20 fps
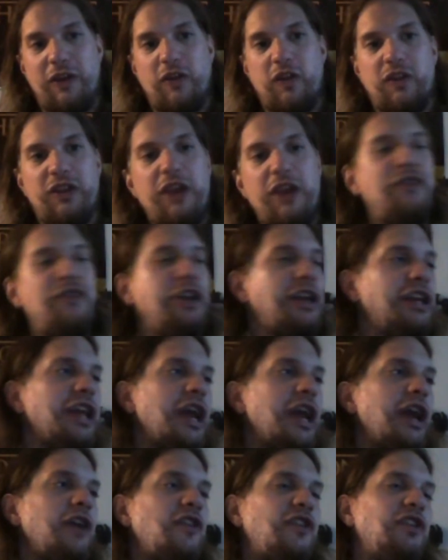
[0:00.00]
So Tiffany
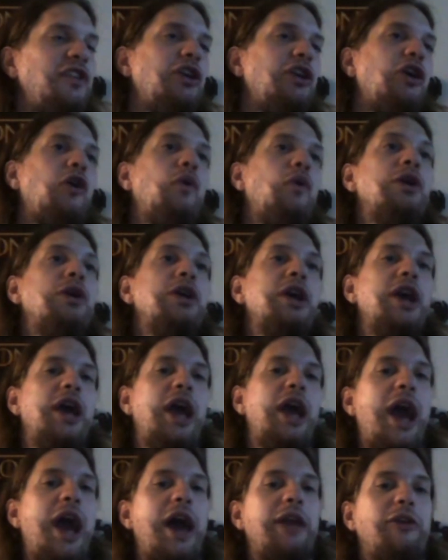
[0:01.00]
Case,
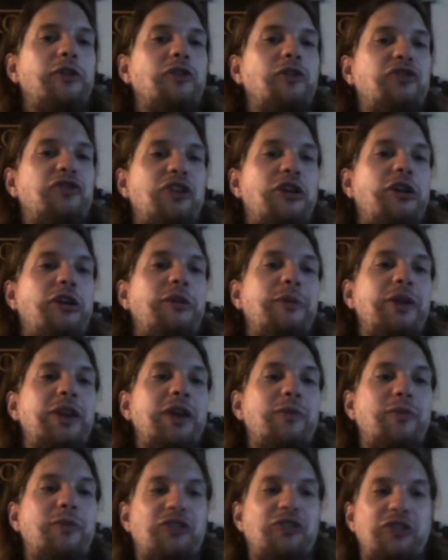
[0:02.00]
had her charm and
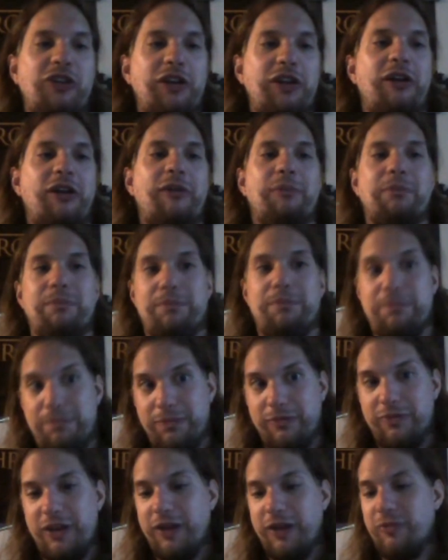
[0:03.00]
did what she
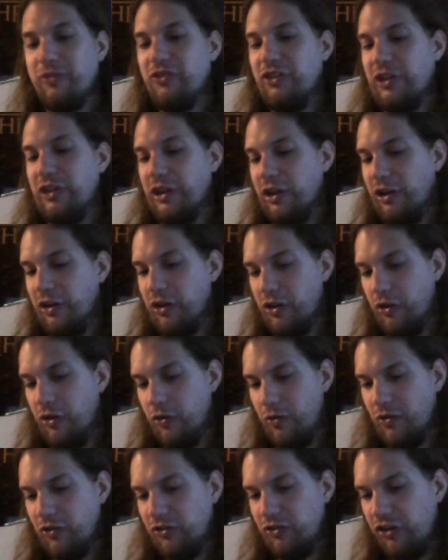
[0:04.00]
needed to
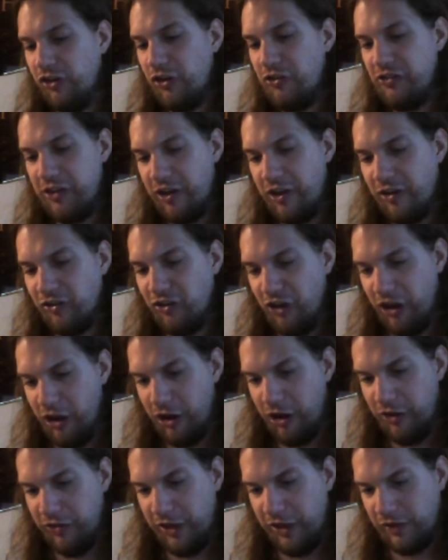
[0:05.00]
do. And Jill St.
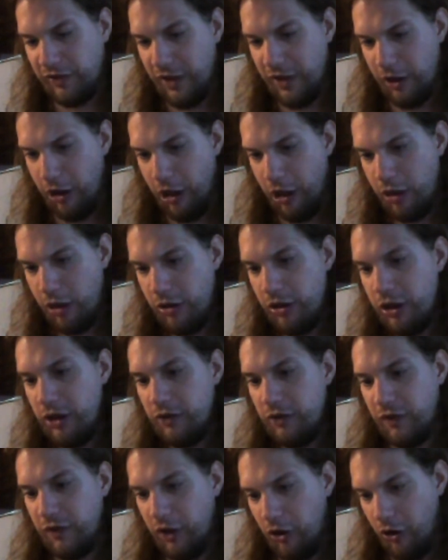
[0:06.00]
John, I think, did an
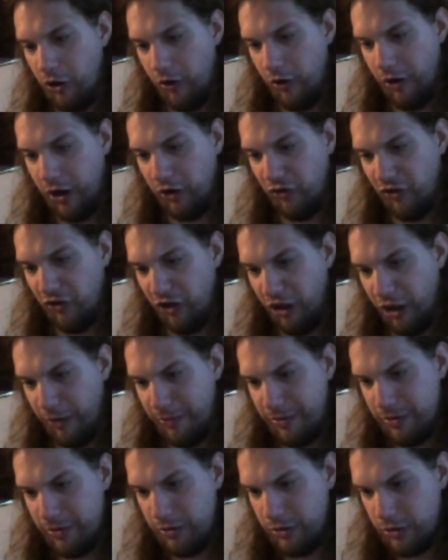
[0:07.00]
alright job.